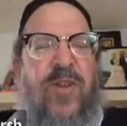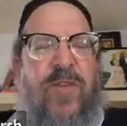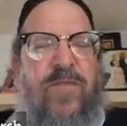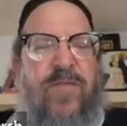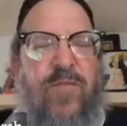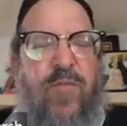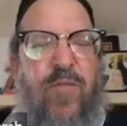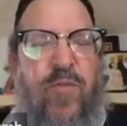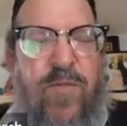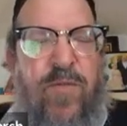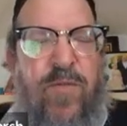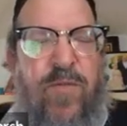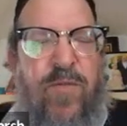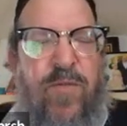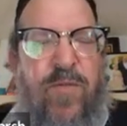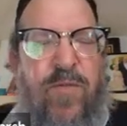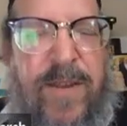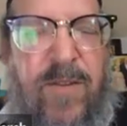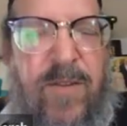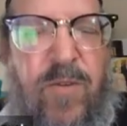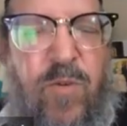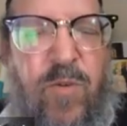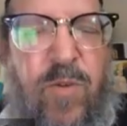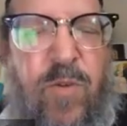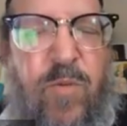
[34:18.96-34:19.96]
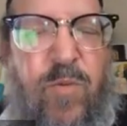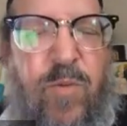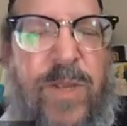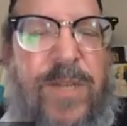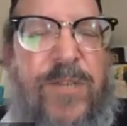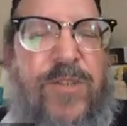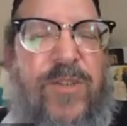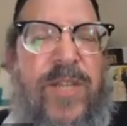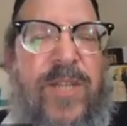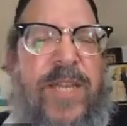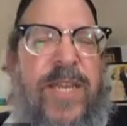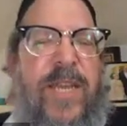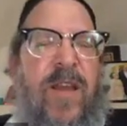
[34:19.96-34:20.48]
you have Ruvain, who
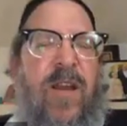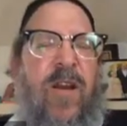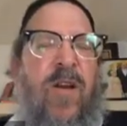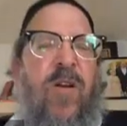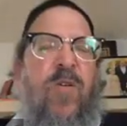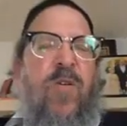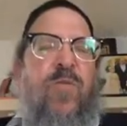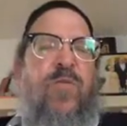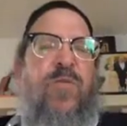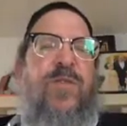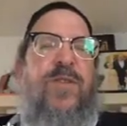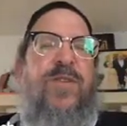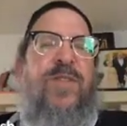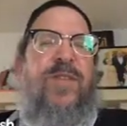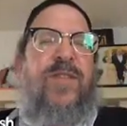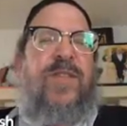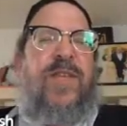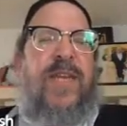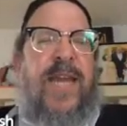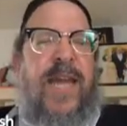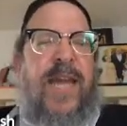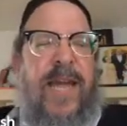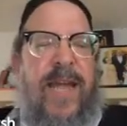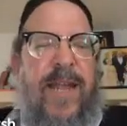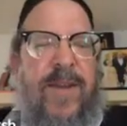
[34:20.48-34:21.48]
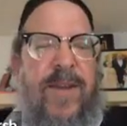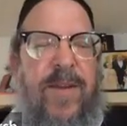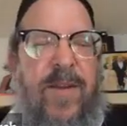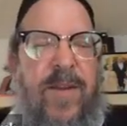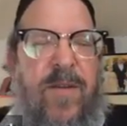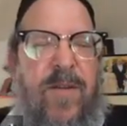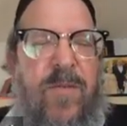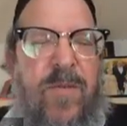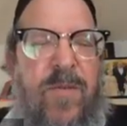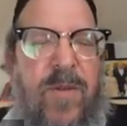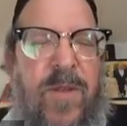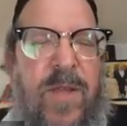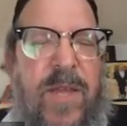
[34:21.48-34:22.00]
originally owned the
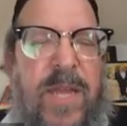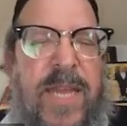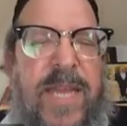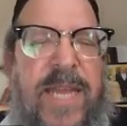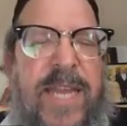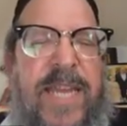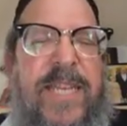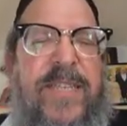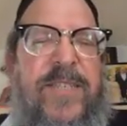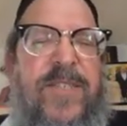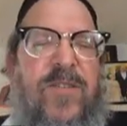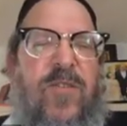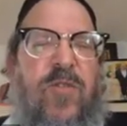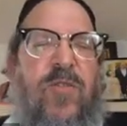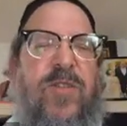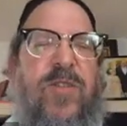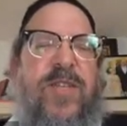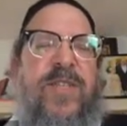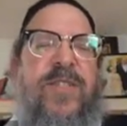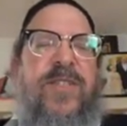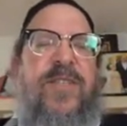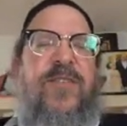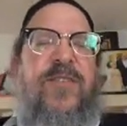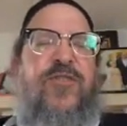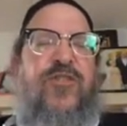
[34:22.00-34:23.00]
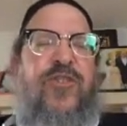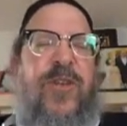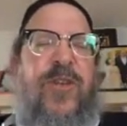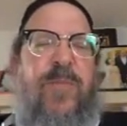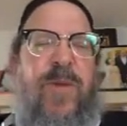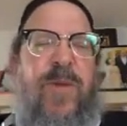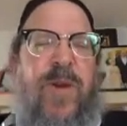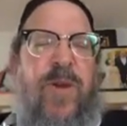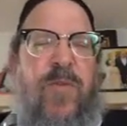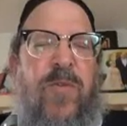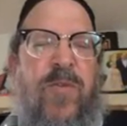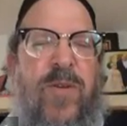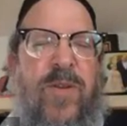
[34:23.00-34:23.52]
condo. He sold it to
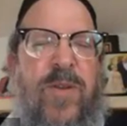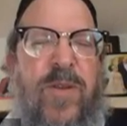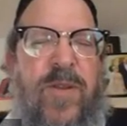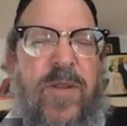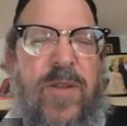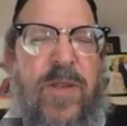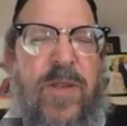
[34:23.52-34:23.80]
Shimon.